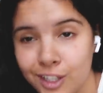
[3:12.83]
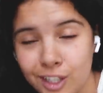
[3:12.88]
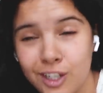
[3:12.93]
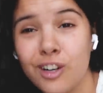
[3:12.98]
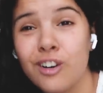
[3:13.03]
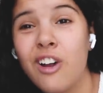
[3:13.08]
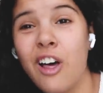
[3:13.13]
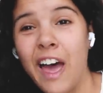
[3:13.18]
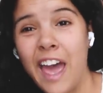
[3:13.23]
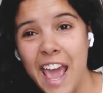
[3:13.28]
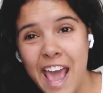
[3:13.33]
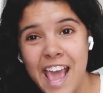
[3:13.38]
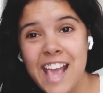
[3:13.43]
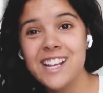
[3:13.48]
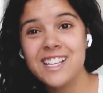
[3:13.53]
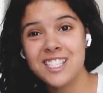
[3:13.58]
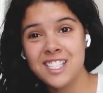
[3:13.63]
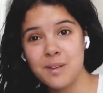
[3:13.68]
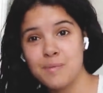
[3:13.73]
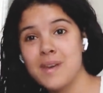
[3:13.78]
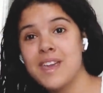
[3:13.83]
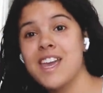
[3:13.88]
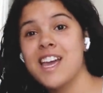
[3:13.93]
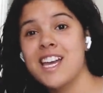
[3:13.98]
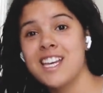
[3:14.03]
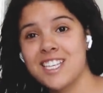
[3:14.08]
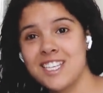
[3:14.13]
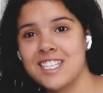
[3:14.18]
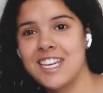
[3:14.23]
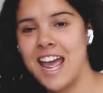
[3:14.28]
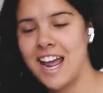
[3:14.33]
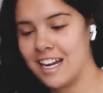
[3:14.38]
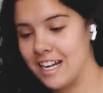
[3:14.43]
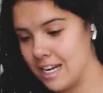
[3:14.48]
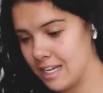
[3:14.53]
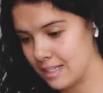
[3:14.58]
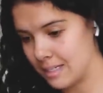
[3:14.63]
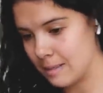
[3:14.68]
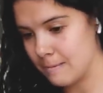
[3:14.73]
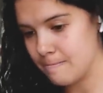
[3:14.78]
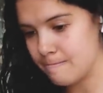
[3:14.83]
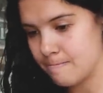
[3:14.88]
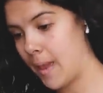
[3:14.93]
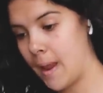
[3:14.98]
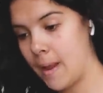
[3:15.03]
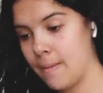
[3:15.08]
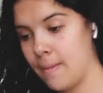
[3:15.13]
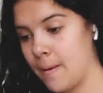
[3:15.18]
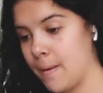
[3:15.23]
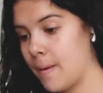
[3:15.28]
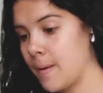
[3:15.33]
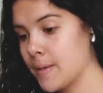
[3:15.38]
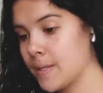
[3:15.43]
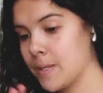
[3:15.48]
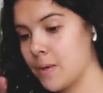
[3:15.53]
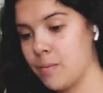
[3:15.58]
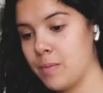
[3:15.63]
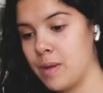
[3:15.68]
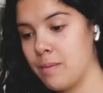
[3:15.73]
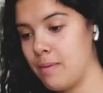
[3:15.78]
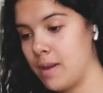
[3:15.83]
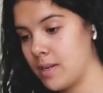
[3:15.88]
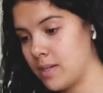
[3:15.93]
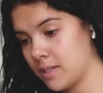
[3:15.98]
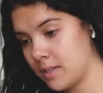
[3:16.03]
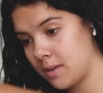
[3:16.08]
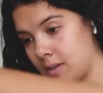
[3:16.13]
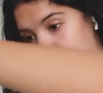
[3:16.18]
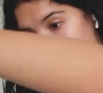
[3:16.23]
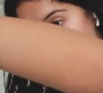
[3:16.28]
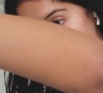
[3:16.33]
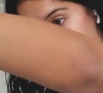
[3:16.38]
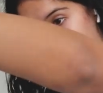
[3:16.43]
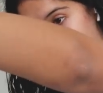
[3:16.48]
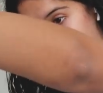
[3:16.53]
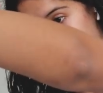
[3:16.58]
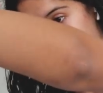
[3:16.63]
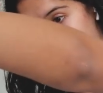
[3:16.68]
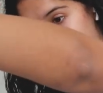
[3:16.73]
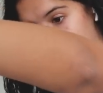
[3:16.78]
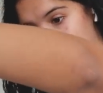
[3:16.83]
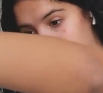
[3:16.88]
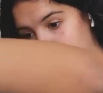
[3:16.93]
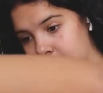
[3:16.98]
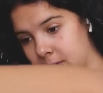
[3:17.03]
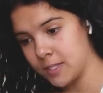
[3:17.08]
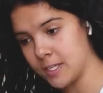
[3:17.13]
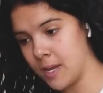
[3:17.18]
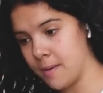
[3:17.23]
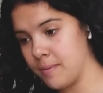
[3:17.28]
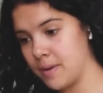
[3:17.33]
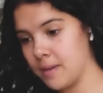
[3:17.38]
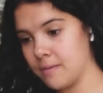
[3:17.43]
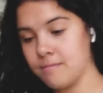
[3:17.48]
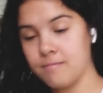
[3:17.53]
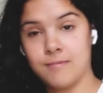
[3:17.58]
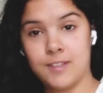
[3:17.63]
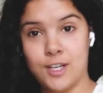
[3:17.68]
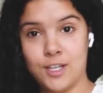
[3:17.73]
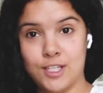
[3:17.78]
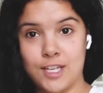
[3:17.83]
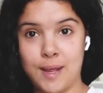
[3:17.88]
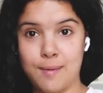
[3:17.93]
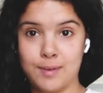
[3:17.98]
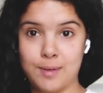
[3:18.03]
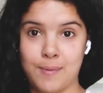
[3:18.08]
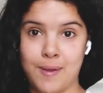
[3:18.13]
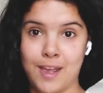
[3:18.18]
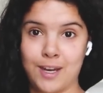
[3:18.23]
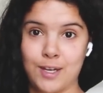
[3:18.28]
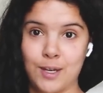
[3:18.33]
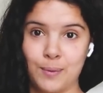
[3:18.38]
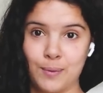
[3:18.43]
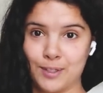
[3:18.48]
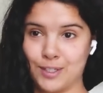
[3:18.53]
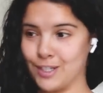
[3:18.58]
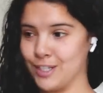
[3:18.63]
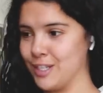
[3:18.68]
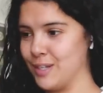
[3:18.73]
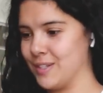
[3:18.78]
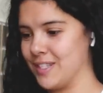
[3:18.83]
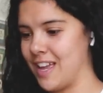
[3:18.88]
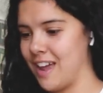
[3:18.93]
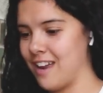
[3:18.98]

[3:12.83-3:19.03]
your girl hates to be stagnant. And there are so many pages on here, I have no idea what's happening. Here's an empty page, we'll just do